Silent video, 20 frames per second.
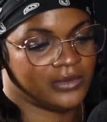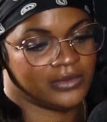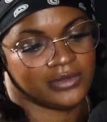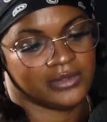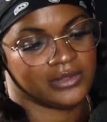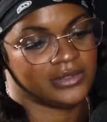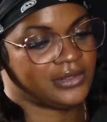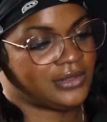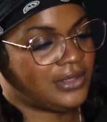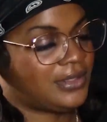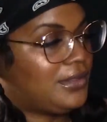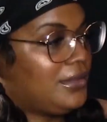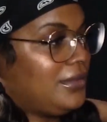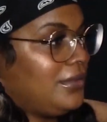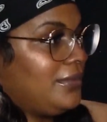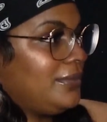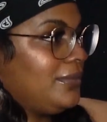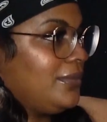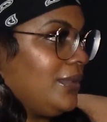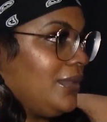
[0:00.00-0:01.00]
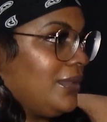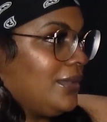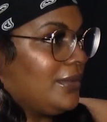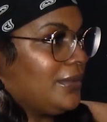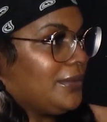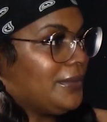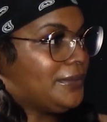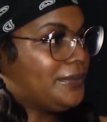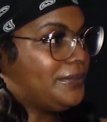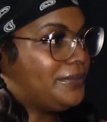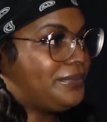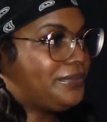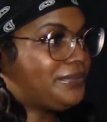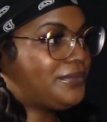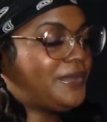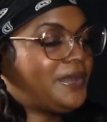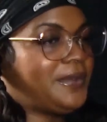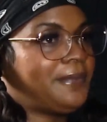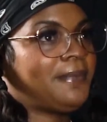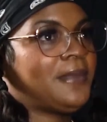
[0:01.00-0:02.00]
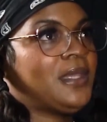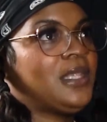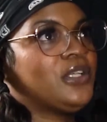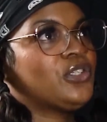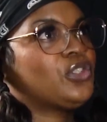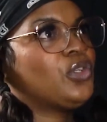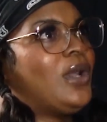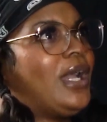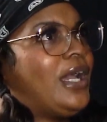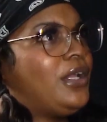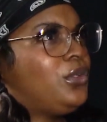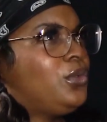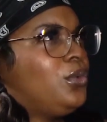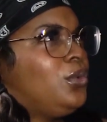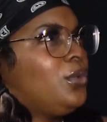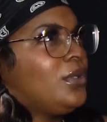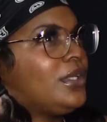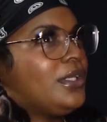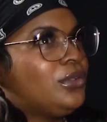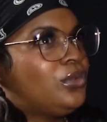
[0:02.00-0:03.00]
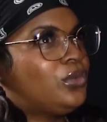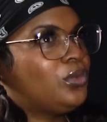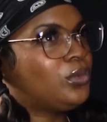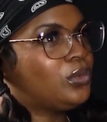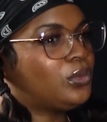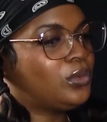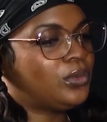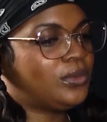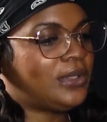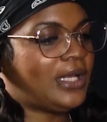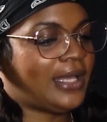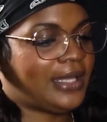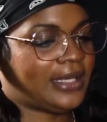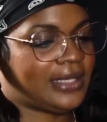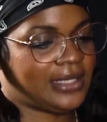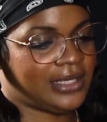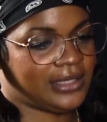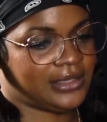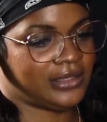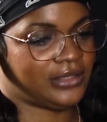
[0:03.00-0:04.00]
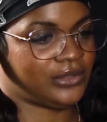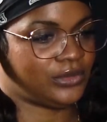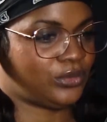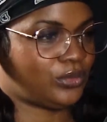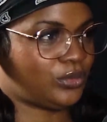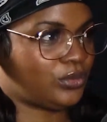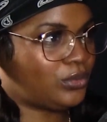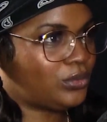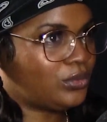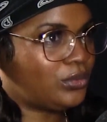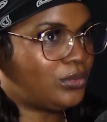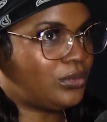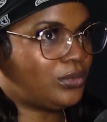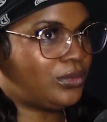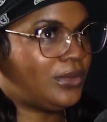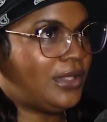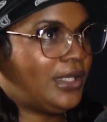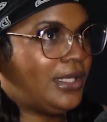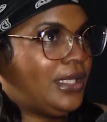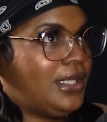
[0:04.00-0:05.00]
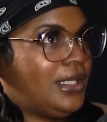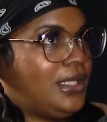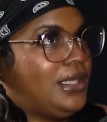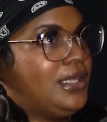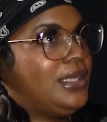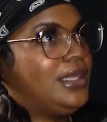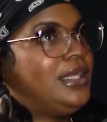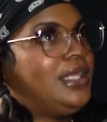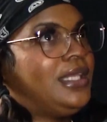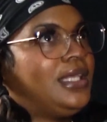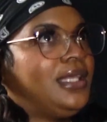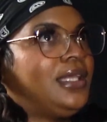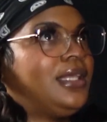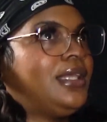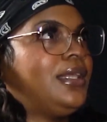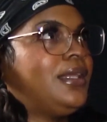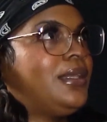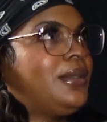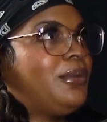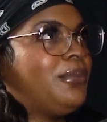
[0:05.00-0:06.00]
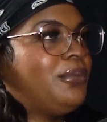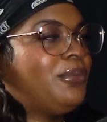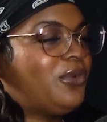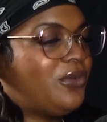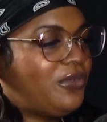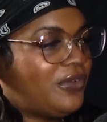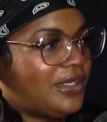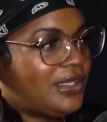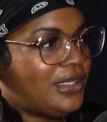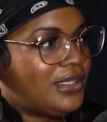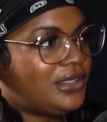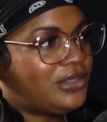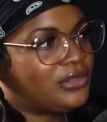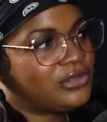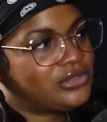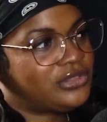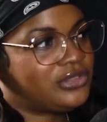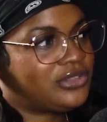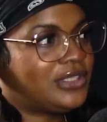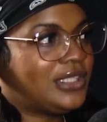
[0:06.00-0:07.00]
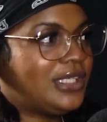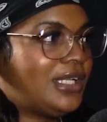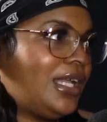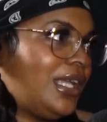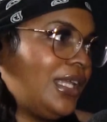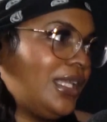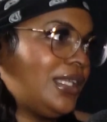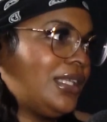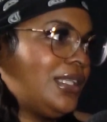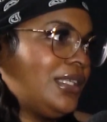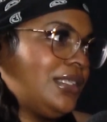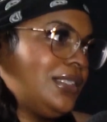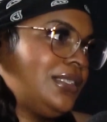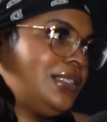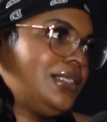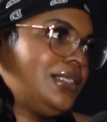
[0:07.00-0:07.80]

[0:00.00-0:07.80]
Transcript: be original, innit? Yeah. So are you looking to, like, get into the movie industry, like,